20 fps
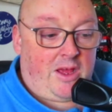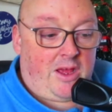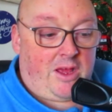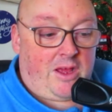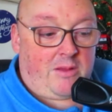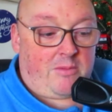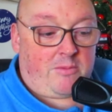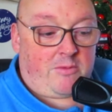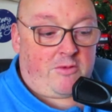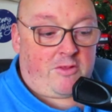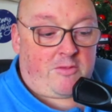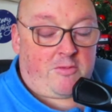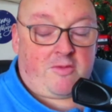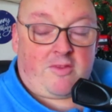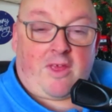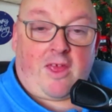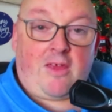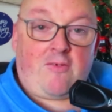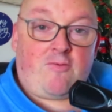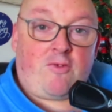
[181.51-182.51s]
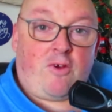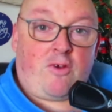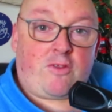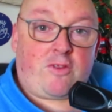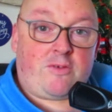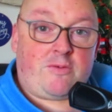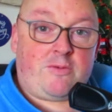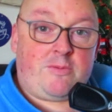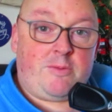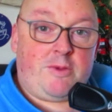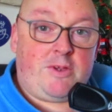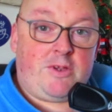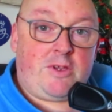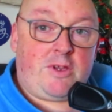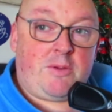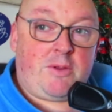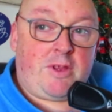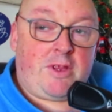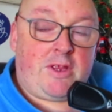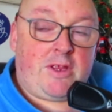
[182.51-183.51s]
Christmas Day vlogs that I've been
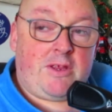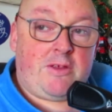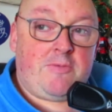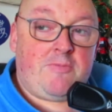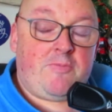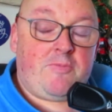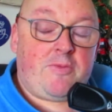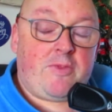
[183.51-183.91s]
doing.